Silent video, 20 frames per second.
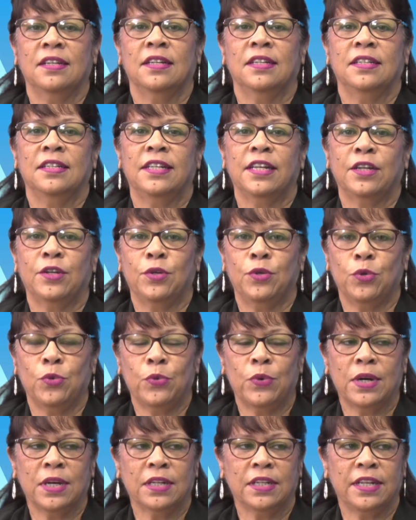the
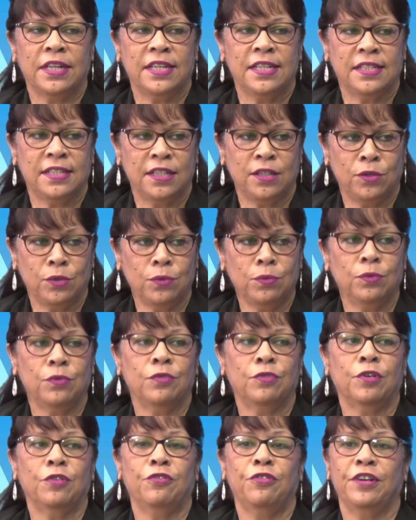Cuban Institute
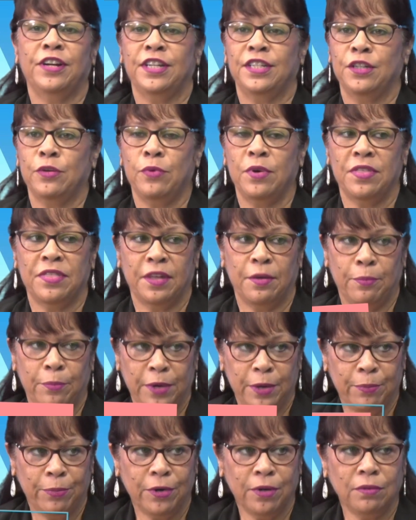for Friendship with the
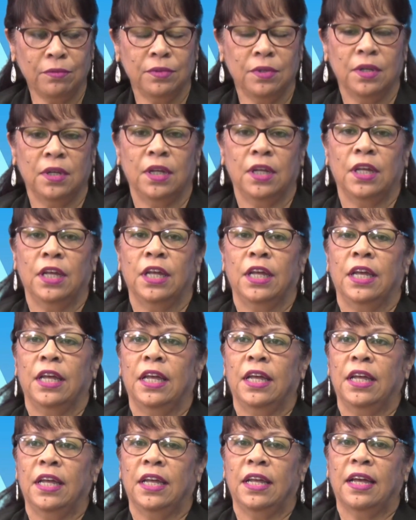People,
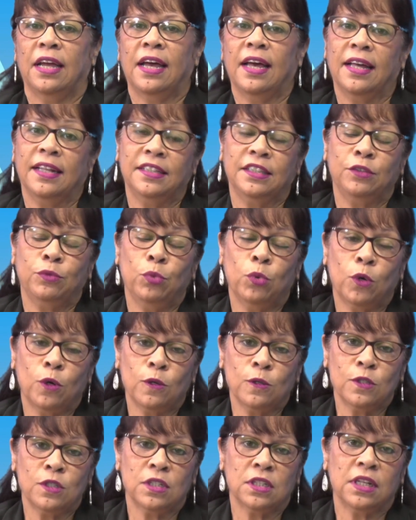and it
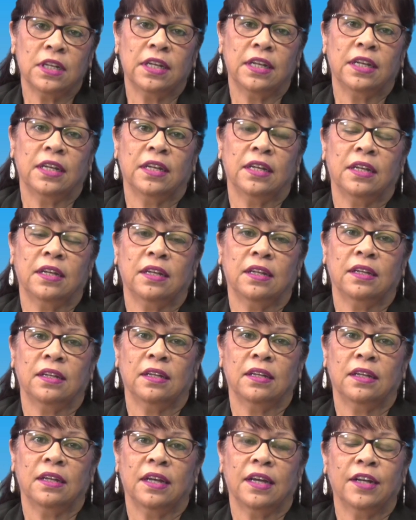was
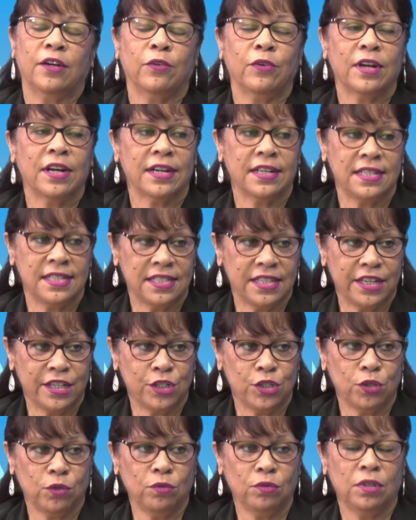an
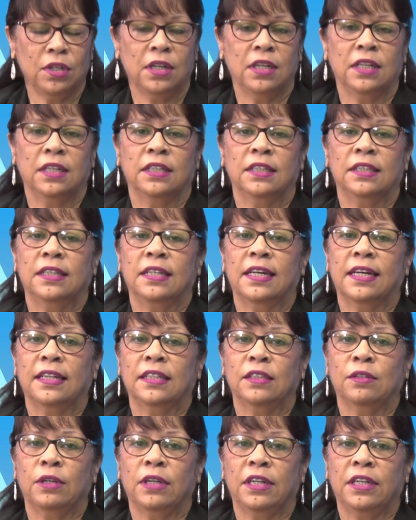organization
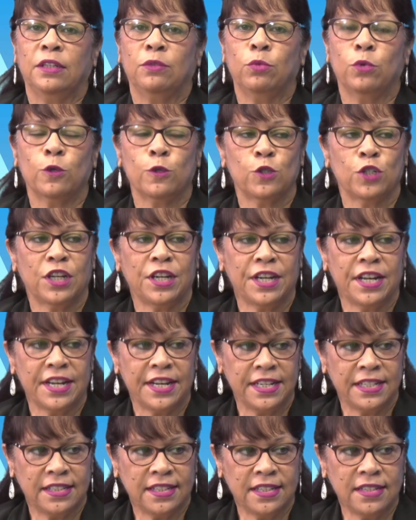that it was
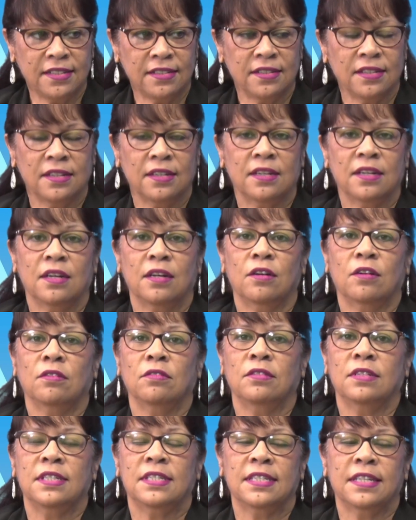created
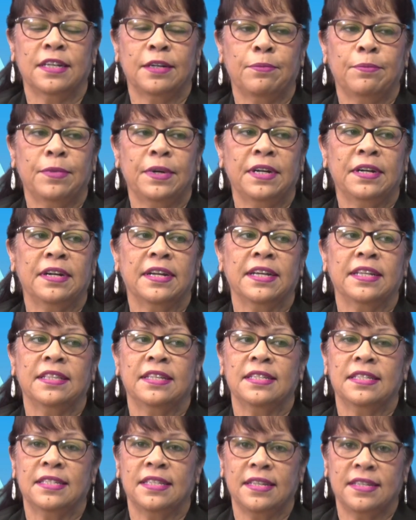on December
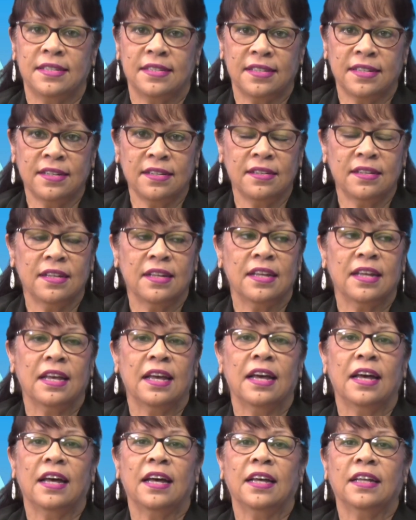1960,
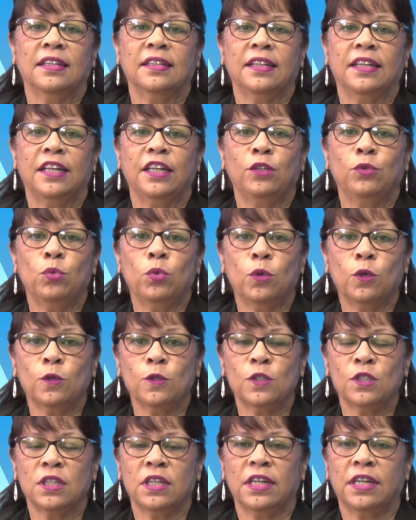and it
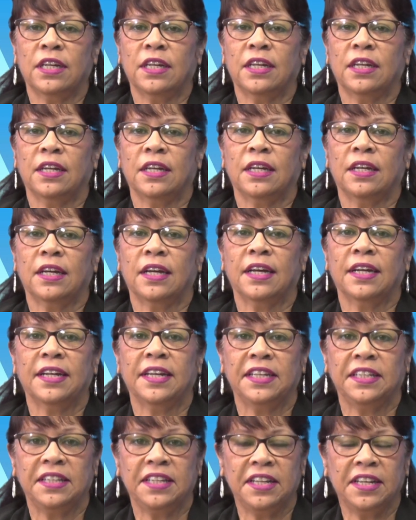was a
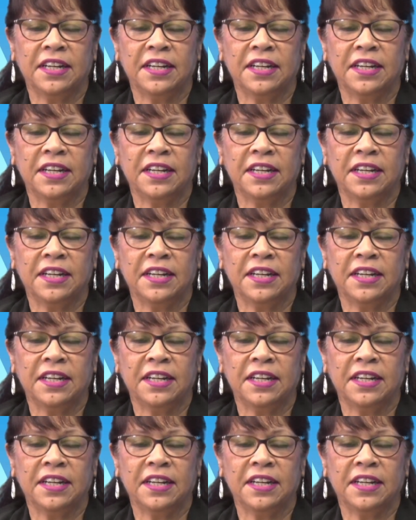great